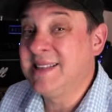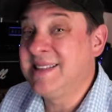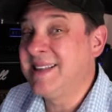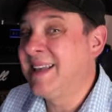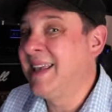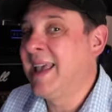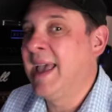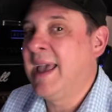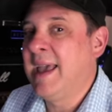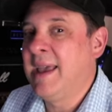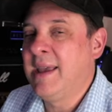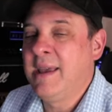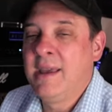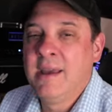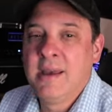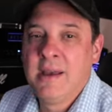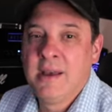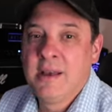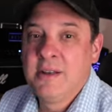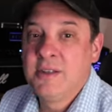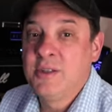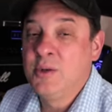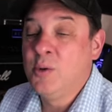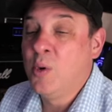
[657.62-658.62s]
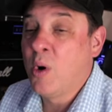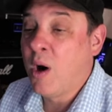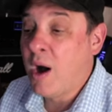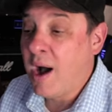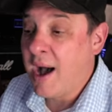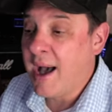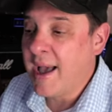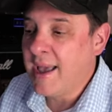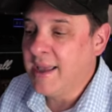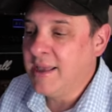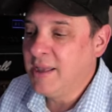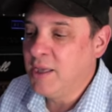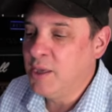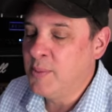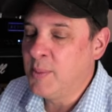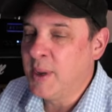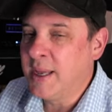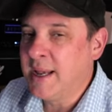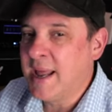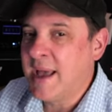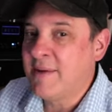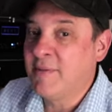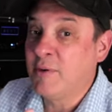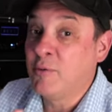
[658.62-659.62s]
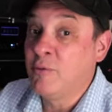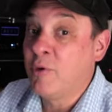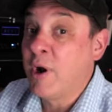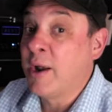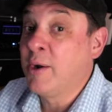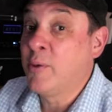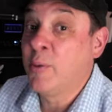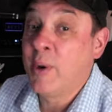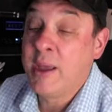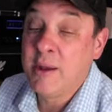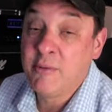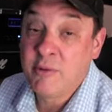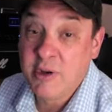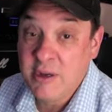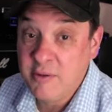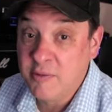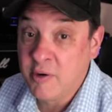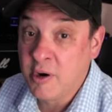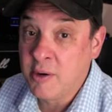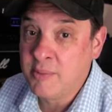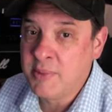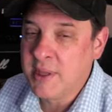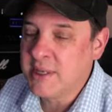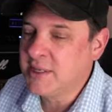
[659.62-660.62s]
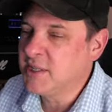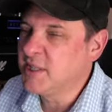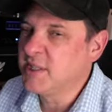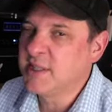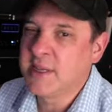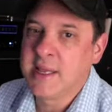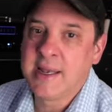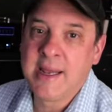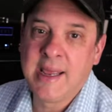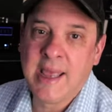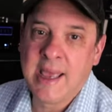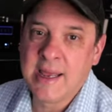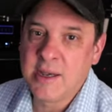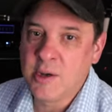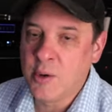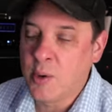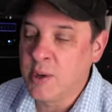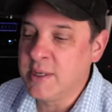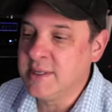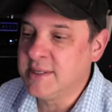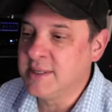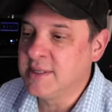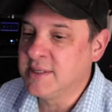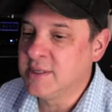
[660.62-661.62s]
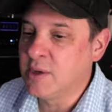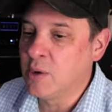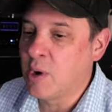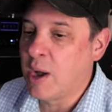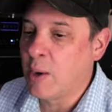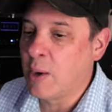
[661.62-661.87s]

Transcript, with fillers: the decay too high, you might have a runaway reverb that's just going to get noisy. So